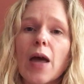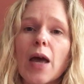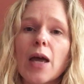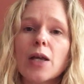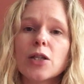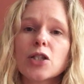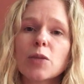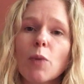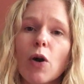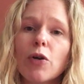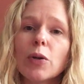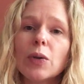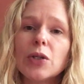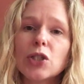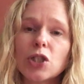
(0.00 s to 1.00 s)
then
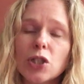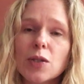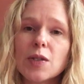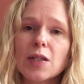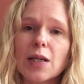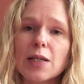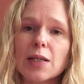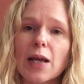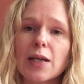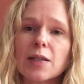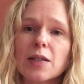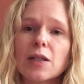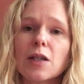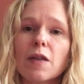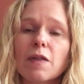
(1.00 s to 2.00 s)
tomorrow in Tuesday's
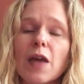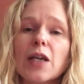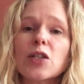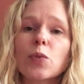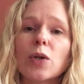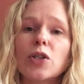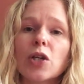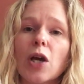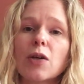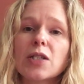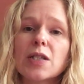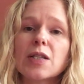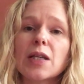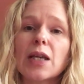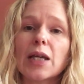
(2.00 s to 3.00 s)
lesson, that's when you're going to
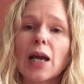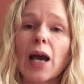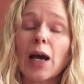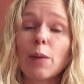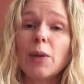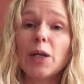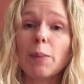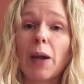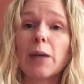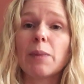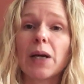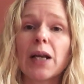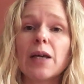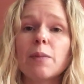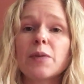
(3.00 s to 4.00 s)
see how many paper
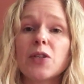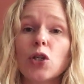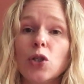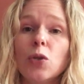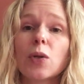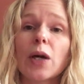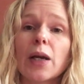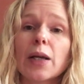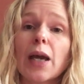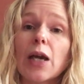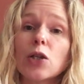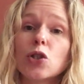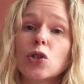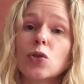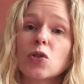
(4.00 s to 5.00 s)
clips you can
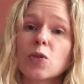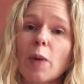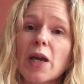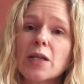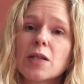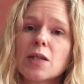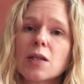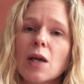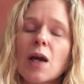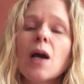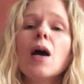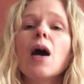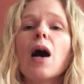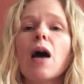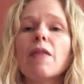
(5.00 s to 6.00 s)
get to space
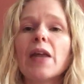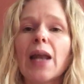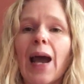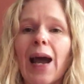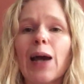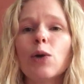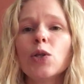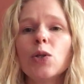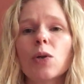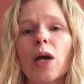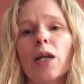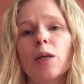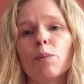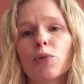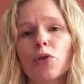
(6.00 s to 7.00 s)
and then how you
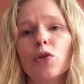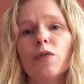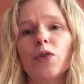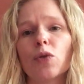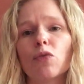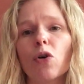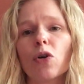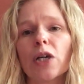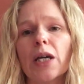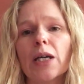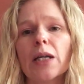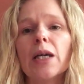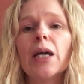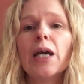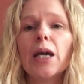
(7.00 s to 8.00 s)
can improve your
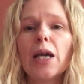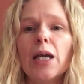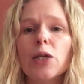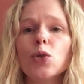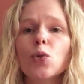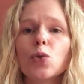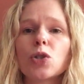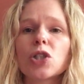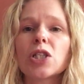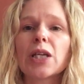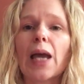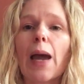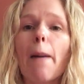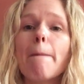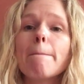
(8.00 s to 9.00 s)
rocket in order to
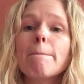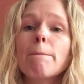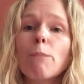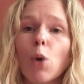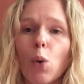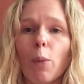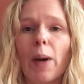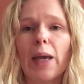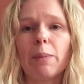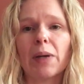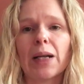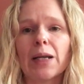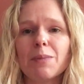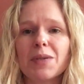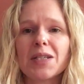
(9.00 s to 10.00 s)
get more paper
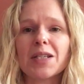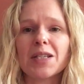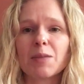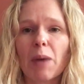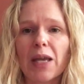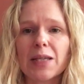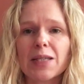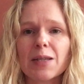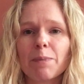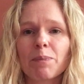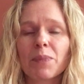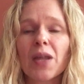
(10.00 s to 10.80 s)
clips to space.